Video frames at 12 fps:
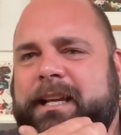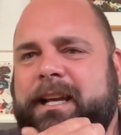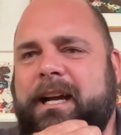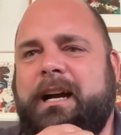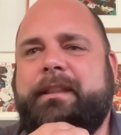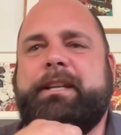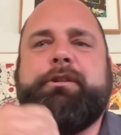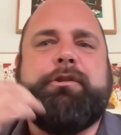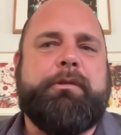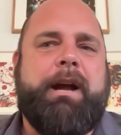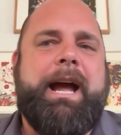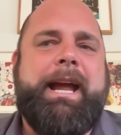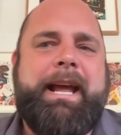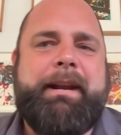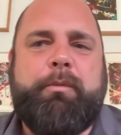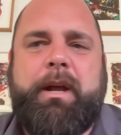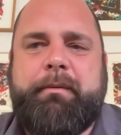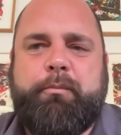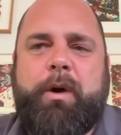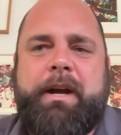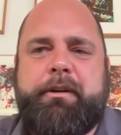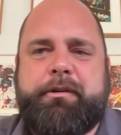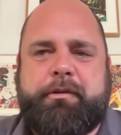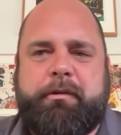Then you dry it. While
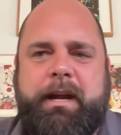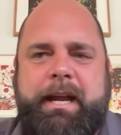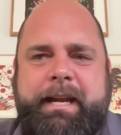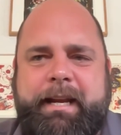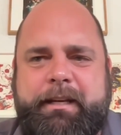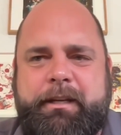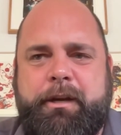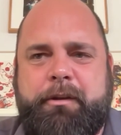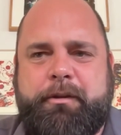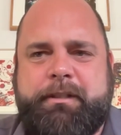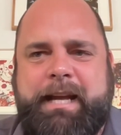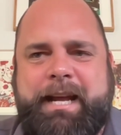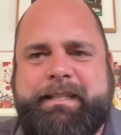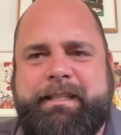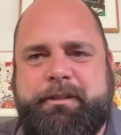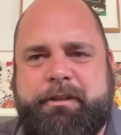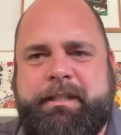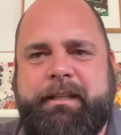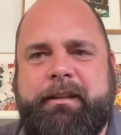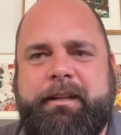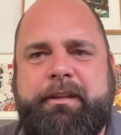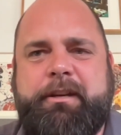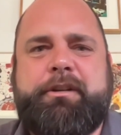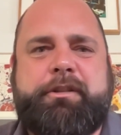you're drying it, those acids are still
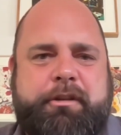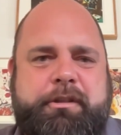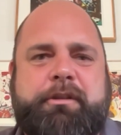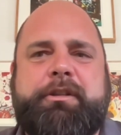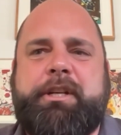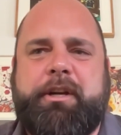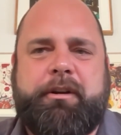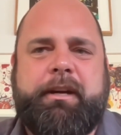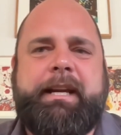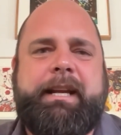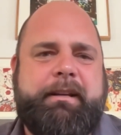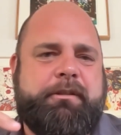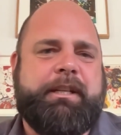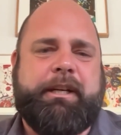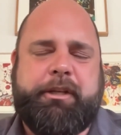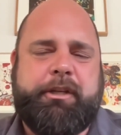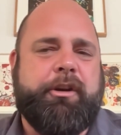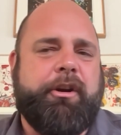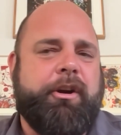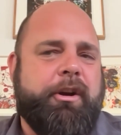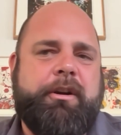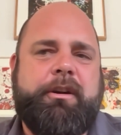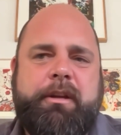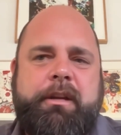in there, so you're still curing it. There's like a
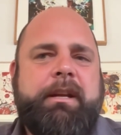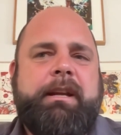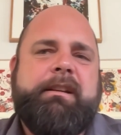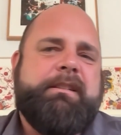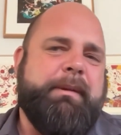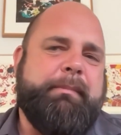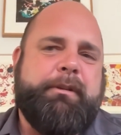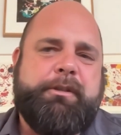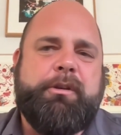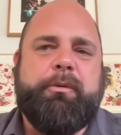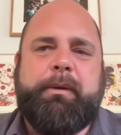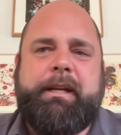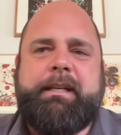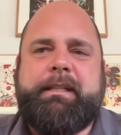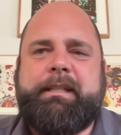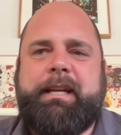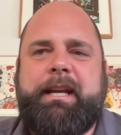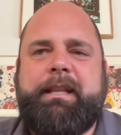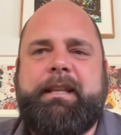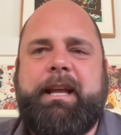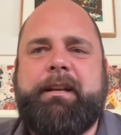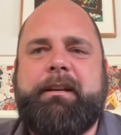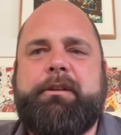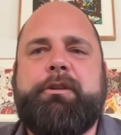cure. It's maybe 2 weeks, and
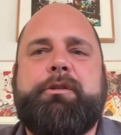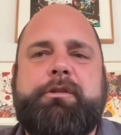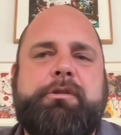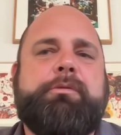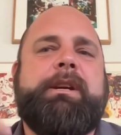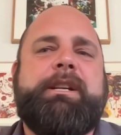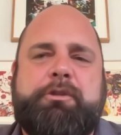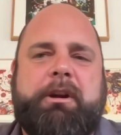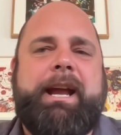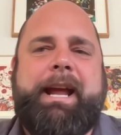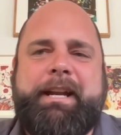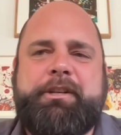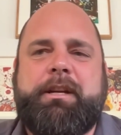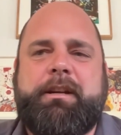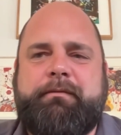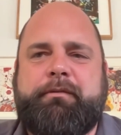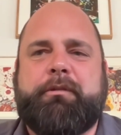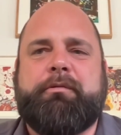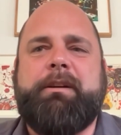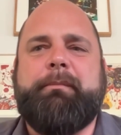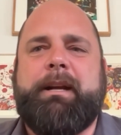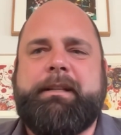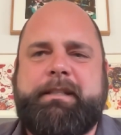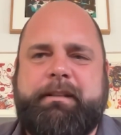then you dry age it for 3
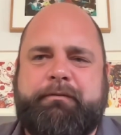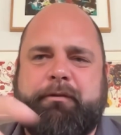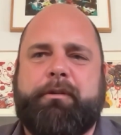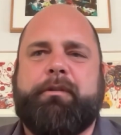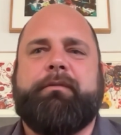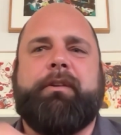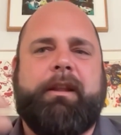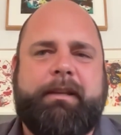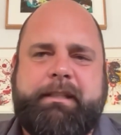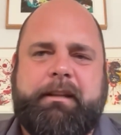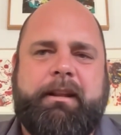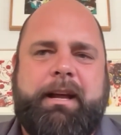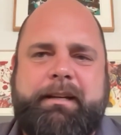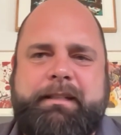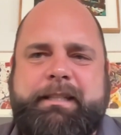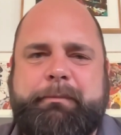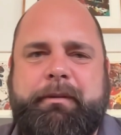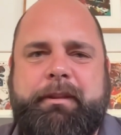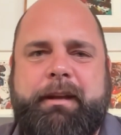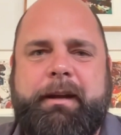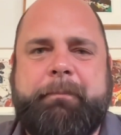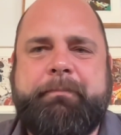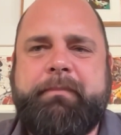months to further volatilize some of the